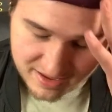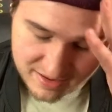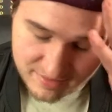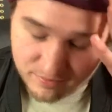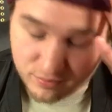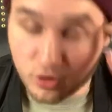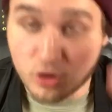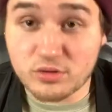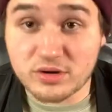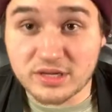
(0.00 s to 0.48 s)

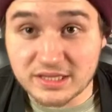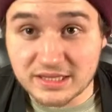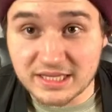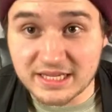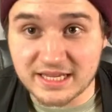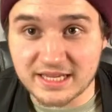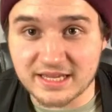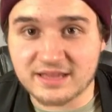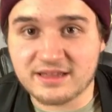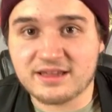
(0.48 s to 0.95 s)
Brody
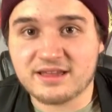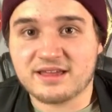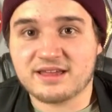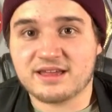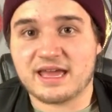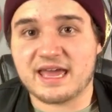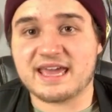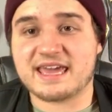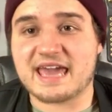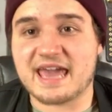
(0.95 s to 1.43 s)
Lee,
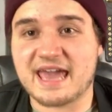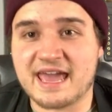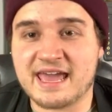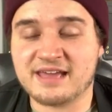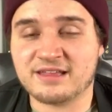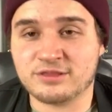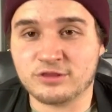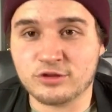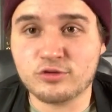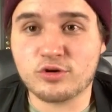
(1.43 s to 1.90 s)

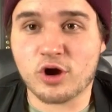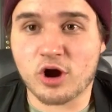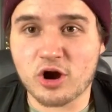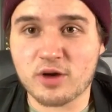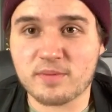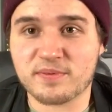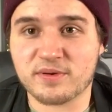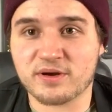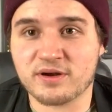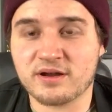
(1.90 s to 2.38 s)
a.k.a. Luke
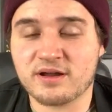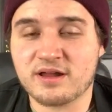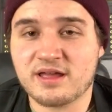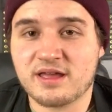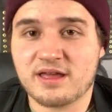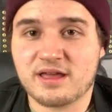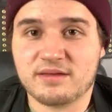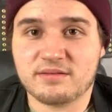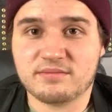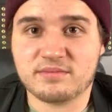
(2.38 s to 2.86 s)
Harper,
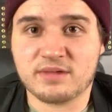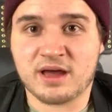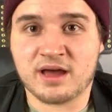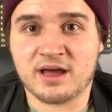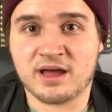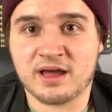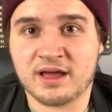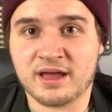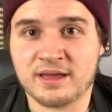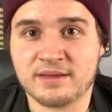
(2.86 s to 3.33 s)

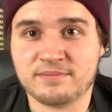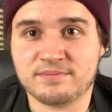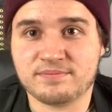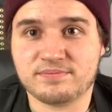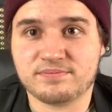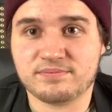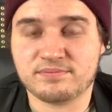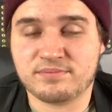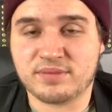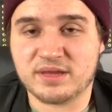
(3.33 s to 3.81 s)

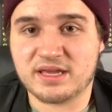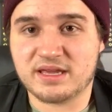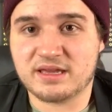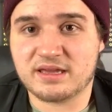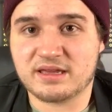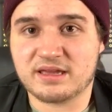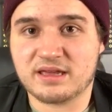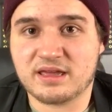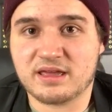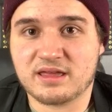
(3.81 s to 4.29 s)

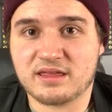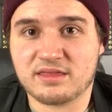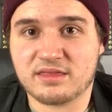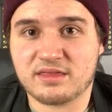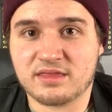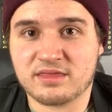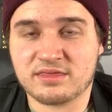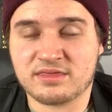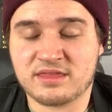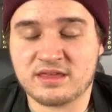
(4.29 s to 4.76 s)
being
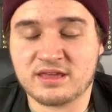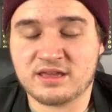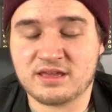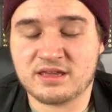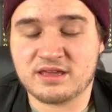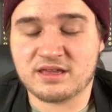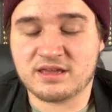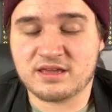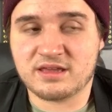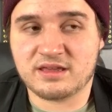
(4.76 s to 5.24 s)

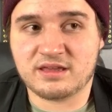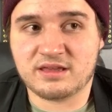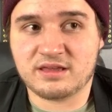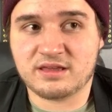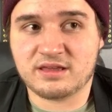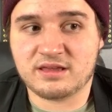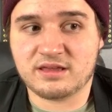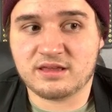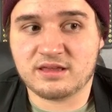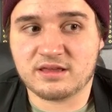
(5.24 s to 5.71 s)

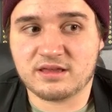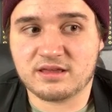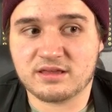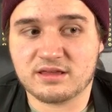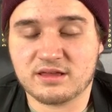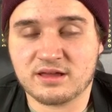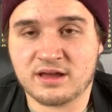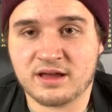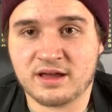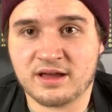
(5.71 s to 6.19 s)
the
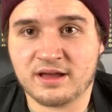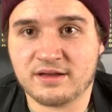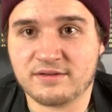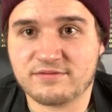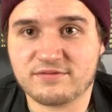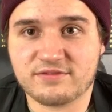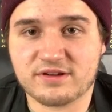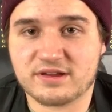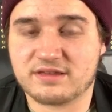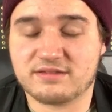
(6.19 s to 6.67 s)
I
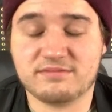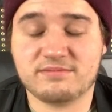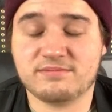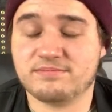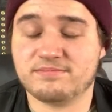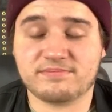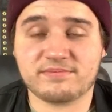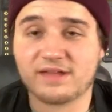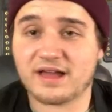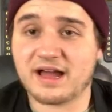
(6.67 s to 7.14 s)

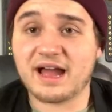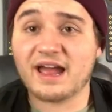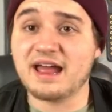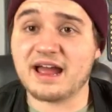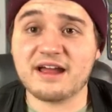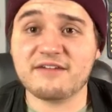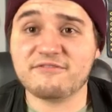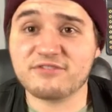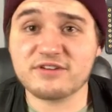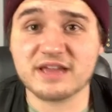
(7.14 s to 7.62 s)

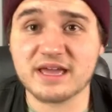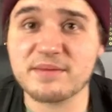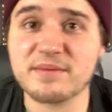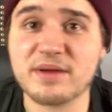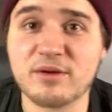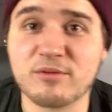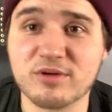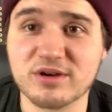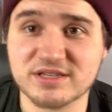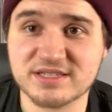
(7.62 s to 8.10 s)
forget my
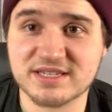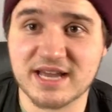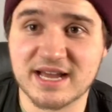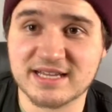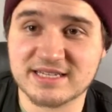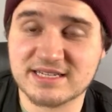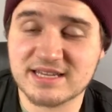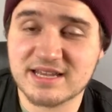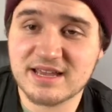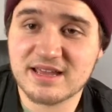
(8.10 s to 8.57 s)
words,
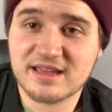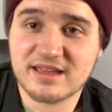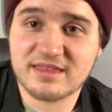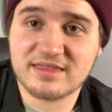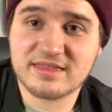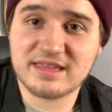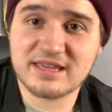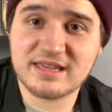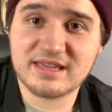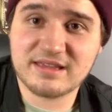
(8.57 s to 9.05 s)
guys.
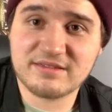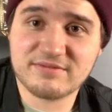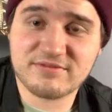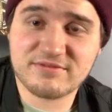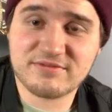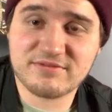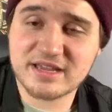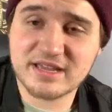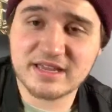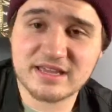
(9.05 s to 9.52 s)
The
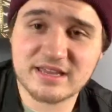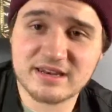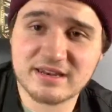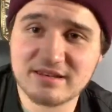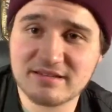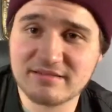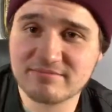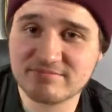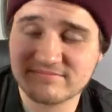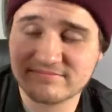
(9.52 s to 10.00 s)
freaking...